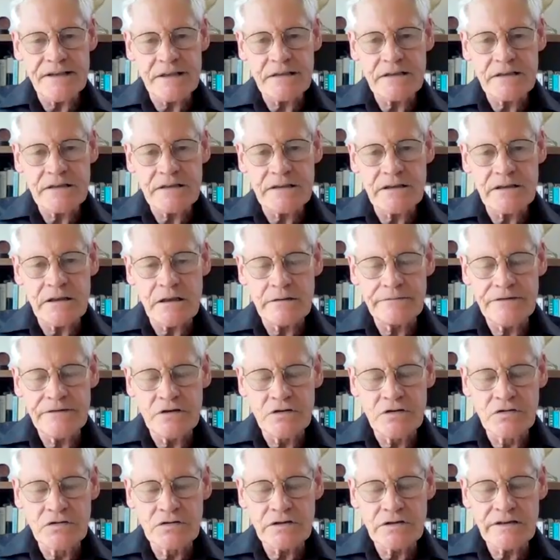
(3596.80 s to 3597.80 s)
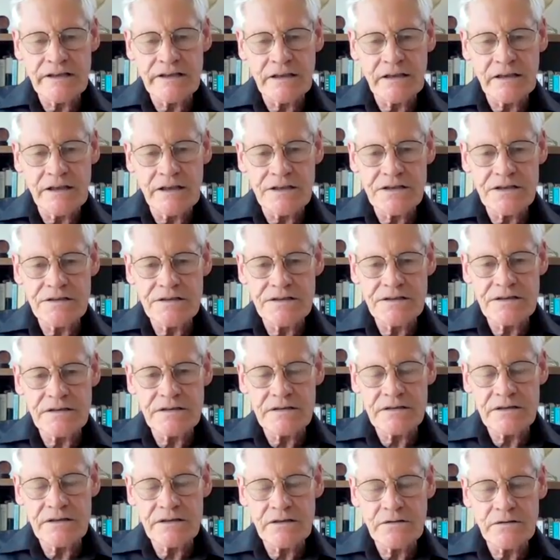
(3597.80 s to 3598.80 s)
and I think, if you look at the elections
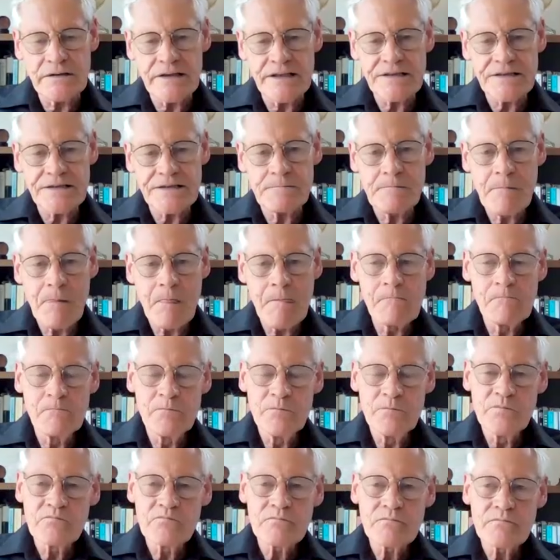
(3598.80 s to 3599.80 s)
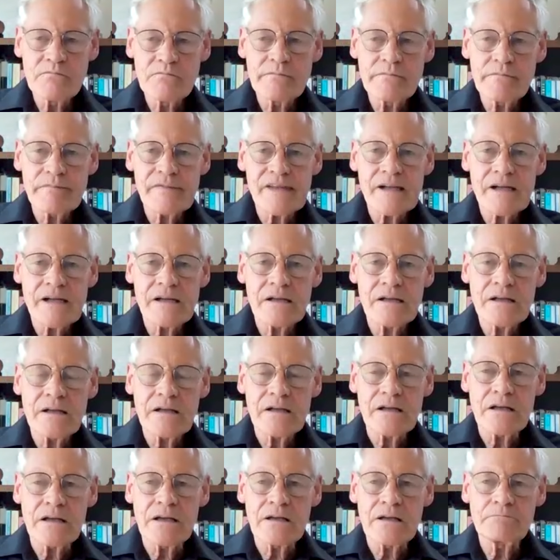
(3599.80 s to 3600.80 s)
in the US,
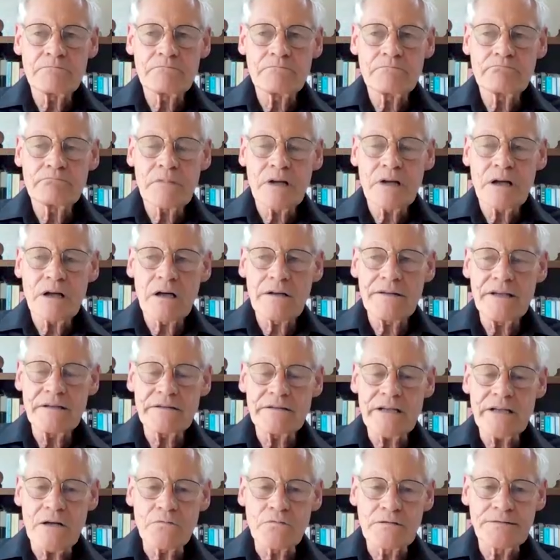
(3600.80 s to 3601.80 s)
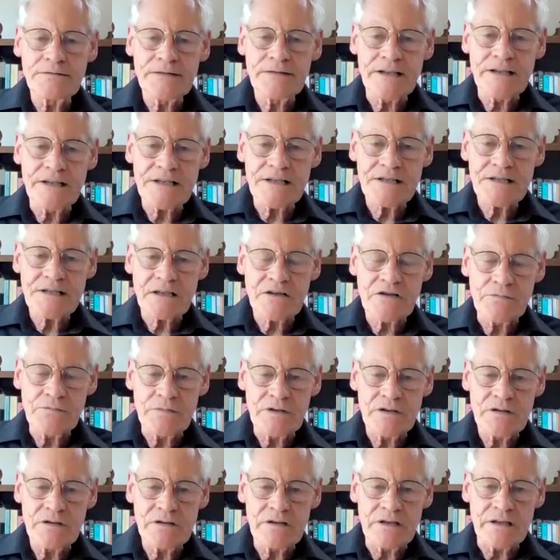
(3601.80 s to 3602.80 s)
I think that reflects a
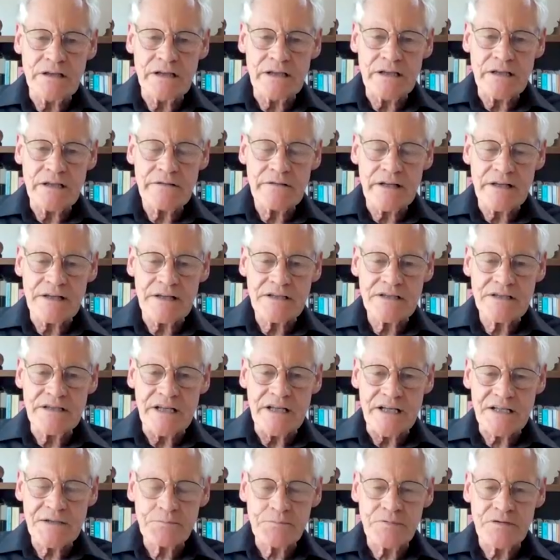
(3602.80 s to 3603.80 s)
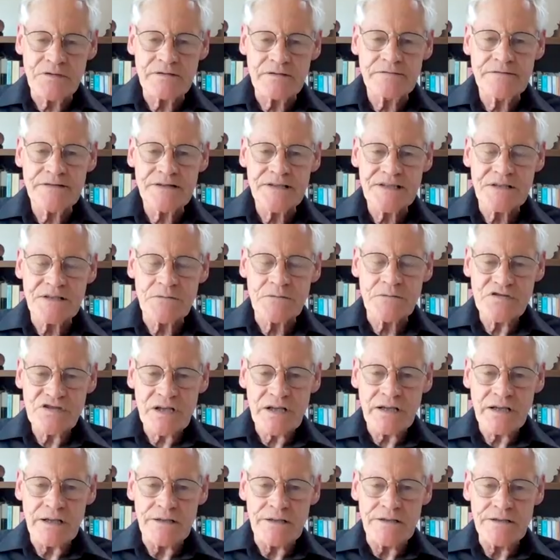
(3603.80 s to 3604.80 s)
community that's desperate for some
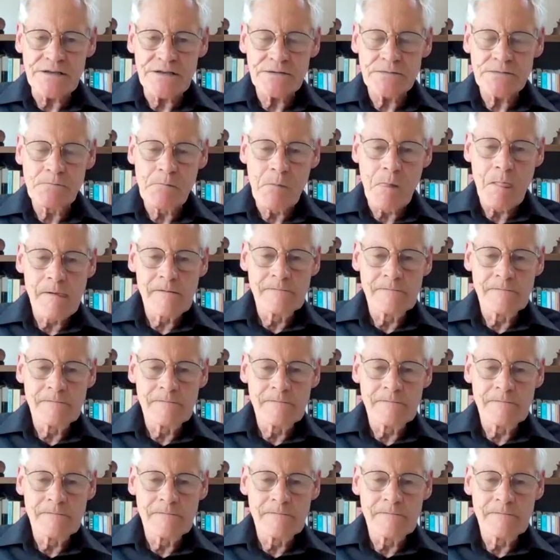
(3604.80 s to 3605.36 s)
change.